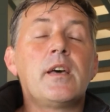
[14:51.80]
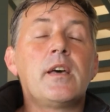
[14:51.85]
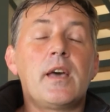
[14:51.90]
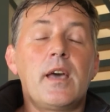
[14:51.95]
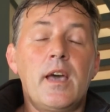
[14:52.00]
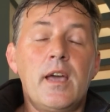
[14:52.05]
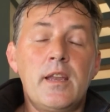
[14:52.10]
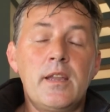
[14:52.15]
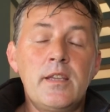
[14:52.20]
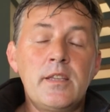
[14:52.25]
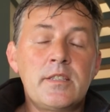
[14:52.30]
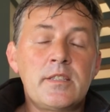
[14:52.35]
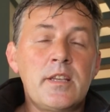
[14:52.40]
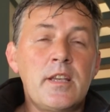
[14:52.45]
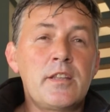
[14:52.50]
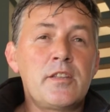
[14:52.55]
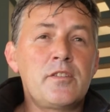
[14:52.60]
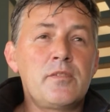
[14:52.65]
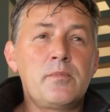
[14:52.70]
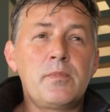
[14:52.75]
And he
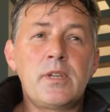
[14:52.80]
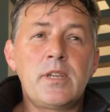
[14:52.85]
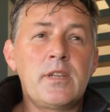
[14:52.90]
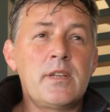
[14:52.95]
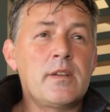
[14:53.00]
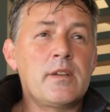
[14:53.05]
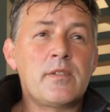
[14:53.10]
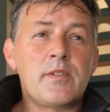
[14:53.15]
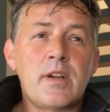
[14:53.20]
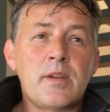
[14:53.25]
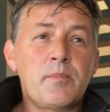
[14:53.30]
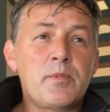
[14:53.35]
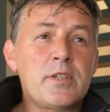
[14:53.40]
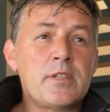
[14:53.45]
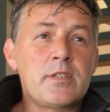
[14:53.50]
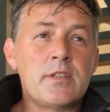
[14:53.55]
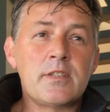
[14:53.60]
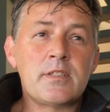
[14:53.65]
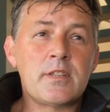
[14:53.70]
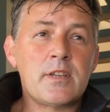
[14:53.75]
said to me, rugby's
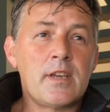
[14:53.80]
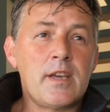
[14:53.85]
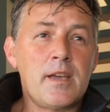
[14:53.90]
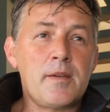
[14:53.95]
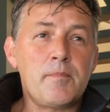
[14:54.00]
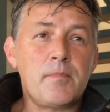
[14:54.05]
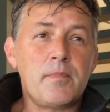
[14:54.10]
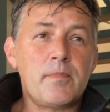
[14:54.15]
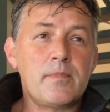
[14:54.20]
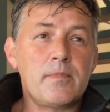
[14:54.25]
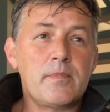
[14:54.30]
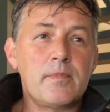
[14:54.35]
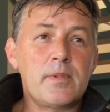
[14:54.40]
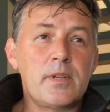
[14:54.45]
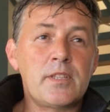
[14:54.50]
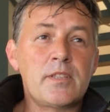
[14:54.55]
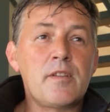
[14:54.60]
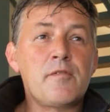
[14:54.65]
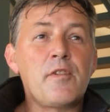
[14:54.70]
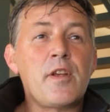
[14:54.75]
just a game.
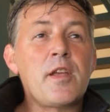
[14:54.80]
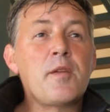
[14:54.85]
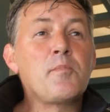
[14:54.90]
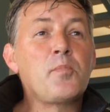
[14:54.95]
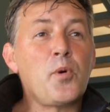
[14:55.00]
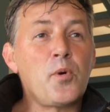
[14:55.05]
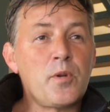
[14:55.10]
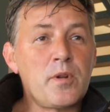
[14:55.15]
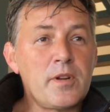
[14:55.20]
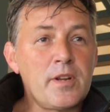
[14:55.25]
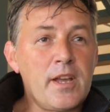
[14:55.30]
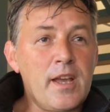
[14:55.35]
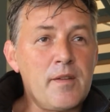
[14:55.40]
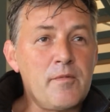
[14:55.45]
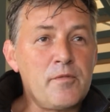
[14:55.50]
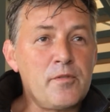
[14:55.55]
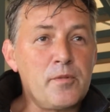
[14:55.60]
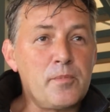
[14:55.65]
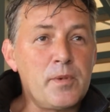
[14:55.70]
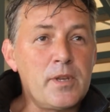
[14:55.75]
It's a very important game
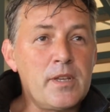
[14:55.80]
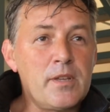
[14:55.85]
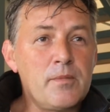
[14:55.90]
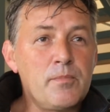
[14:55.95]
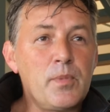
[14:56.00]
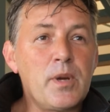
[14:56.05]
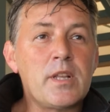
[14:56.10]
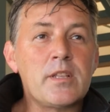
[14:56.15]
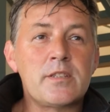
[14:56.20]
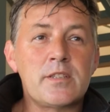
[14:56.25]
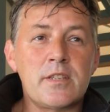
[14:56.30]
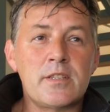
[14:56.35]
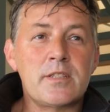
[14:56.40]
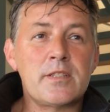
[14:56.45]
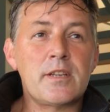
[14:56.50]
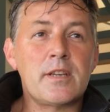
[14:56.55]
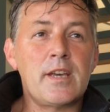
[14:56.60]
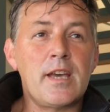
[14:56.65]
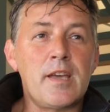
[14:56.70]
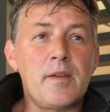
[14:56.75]
for me, but it's just
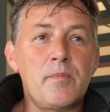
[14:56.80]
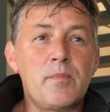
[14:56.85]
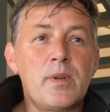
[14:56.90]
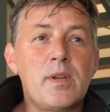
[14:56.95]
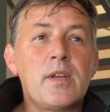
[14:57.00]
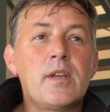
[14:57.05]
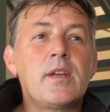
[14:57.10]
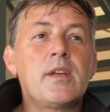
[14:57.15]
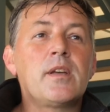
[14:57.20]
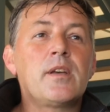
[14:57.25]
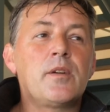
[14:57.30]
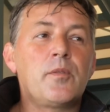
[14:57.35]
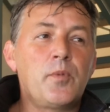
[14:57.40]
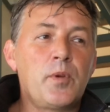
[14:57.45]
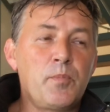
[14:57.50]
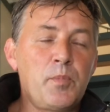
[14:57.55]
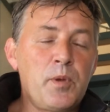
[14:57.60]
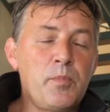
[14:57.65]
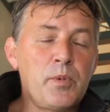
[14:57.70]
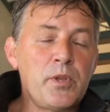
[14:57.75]
a game.
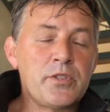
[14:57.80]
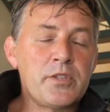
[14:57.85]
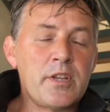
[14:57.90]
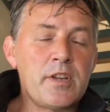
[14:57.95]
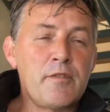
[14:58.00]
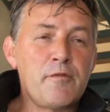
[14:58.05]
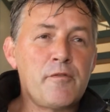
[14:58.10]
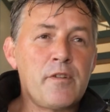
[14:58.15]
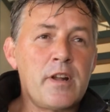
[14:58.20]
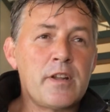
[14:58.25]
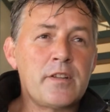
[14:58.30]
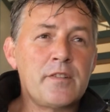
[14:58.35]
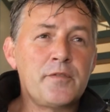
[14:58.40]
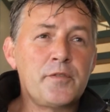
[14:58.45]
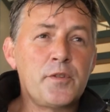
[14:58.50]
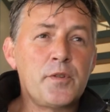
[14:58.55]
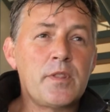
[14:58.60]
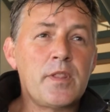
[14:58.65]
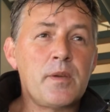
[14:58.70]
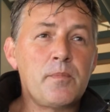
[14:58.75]
When people sit in front of
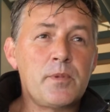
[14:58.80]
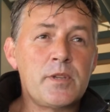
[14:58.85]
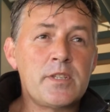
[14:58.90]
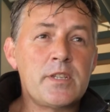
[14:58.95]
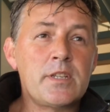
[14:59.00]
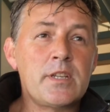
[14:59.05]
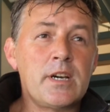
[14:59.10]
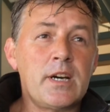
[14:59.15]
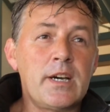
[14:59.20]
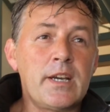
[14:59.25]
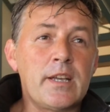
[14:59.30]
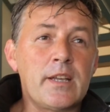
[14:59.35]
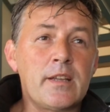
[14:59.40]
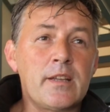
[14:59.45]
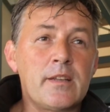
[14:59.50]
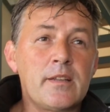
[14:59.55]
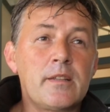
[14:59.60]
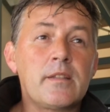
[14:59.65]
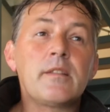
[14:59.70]
you and they're busy dying.